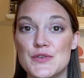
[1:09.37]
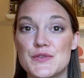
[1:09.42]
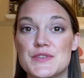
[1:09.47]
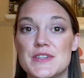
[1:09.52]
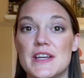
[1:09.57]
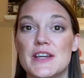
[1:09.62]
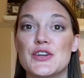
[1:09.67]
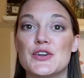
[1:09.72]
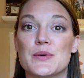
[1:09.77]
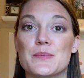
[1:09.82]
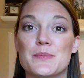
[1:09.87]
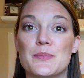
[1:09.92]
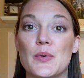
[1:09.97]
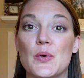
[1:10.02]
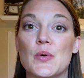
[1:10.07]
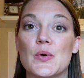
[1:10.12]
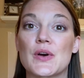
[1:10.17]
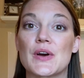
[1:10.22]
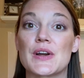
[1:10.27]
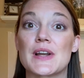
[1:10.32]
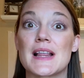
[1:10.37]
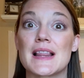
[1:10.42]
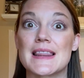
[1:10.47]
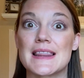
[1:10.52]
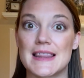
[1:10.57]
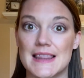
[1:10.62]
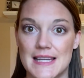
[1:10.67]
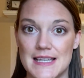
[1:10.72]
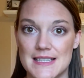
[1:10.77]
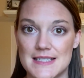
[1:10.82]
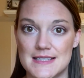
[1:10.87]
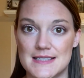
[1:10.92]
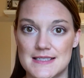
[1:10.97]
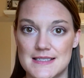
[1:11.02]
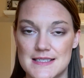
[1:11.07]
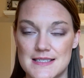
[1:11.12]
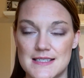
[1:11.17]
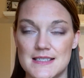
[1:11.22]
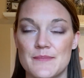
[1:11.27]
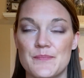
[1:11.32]
using your board
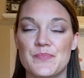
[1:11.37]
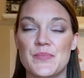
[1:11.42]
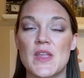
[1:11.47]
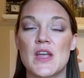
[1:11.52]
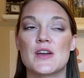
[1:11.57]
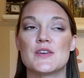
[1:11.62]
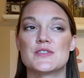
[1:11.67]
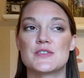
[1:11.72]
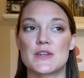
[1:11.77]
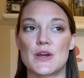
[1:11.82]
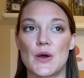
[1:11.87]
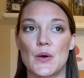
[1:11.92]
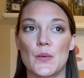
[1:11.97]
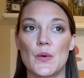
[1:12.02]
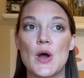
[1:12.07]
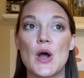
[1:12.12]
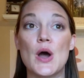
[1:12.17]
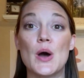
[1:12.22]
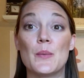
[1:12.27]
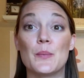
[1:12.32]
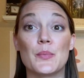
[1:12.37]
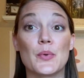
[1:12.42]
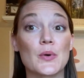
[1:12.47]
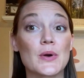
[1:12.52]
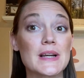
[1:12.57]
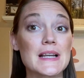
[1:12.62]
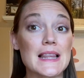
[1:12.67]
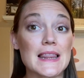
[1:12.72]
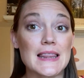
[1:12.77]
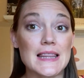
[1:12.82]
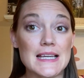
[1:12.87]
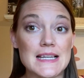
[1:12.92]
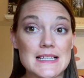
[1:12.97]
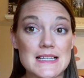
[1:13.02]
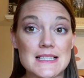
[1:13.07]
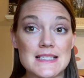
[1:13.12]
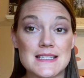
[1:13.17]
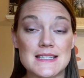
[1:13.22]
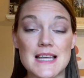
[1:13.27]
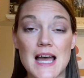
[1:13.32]
lists. So board
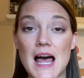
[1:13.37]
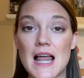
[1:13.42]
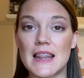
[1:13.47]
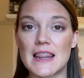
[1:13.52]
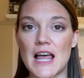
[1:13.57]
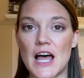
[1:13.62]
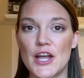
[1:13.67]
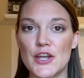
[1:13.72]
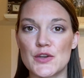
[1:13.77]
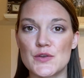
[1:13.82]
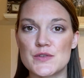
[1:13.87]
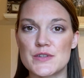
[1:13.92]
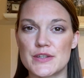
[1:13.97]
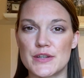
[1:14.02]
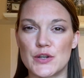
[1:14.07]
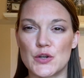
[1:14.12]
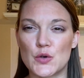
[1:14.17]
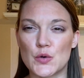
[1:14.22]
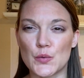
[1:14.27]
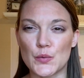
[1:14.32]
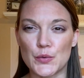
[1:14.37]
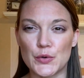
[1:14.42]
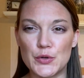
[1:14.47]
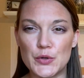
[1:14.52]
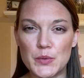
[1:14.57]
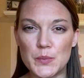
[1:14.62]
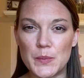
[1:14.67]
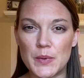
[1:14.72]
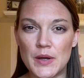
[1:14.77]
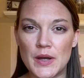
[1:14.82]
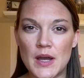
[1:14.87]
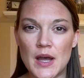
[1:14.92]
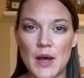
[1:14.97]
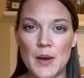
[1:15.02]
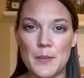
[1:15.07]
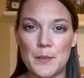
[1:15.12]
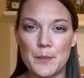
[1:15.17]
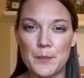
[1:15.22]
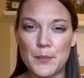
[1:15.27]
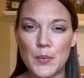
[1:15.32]
lists allow you to group
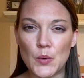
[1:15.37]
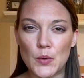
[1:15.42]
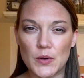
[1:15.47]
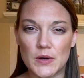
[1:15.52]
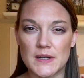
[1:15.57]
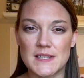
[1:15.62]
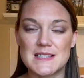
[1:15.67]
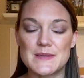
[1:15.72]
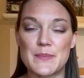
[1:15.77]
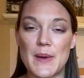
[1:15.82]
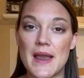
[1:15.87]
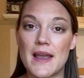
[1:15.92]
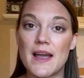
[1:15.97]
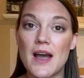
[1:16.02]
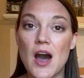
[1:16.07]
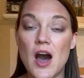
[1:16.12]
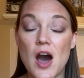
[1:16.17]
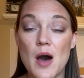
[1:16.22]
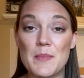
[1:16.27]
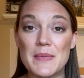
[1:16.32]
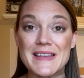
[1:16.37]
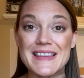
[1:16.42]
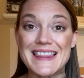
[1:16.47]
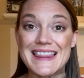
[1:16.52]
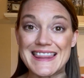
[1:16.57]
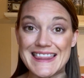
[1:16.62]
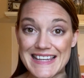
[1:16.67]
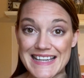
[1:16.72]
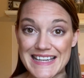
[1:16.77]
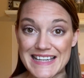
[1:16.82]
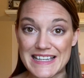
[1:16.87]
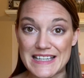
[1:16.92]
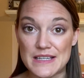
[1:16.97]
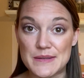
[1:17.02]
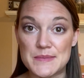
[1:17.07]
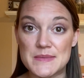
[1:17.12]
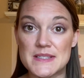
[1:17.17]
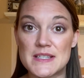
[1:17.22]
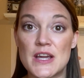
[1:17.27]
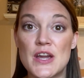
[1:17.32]
boards by common
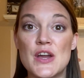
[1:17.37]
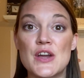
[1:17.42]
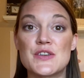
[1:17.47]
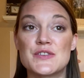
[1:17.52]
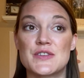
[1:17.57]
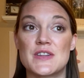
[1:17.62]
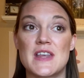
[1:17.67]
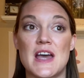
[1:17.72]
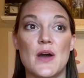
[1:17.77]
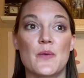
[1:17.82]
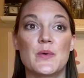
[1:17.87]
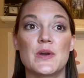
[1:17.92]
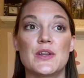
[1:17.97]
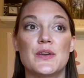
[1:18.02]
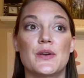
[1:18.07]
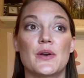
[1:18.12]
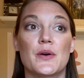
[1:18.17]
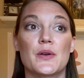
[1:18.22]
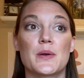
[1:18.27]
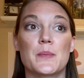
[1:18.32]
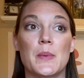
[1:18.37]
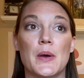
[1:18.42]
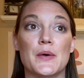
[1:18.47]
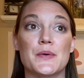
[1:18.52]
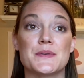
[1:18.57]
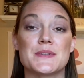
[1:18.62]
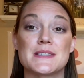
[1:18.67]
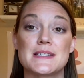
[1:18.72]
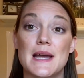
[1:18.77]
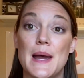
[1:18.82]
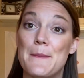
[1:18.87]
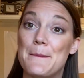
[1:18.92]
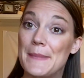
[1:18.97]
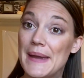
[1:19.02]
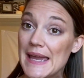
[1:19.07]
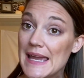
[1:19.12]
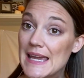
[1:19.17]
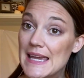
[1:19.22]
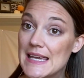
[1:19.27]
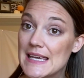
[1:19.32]
themes so that when you go to post a
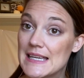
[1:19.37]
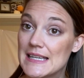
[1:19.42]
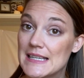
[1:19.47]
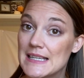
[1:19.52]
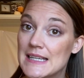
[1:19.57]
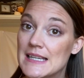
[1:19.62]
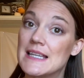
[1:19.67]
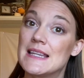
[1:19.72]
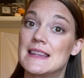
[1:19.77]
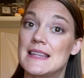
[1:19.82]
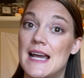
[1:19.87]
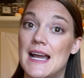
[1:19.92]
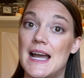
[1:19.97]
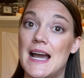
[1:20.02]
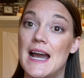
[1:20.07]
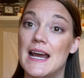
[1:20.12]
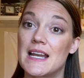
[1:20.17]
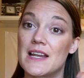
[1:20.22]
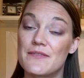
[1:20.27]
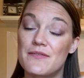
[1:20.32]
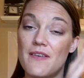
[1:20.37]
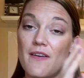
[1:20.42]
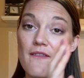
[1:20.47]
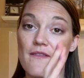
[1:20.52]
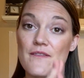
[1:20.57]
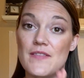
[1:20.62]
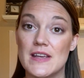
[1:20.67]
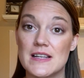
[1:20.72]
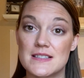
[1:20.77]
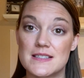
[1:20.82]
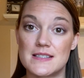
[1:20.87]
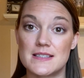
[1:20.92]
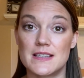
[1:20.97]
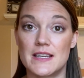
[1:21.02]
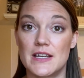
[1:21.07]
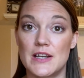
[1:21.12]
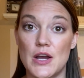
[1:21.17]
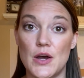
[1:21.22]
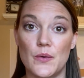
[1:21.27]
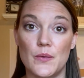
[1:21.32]
pin that kind of fits,
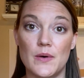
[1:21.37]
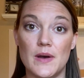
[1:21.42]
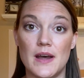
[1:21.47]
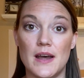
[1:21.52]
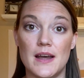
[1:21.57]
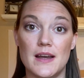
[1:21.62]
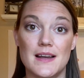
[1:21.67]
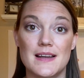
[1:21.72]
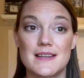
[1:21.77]
4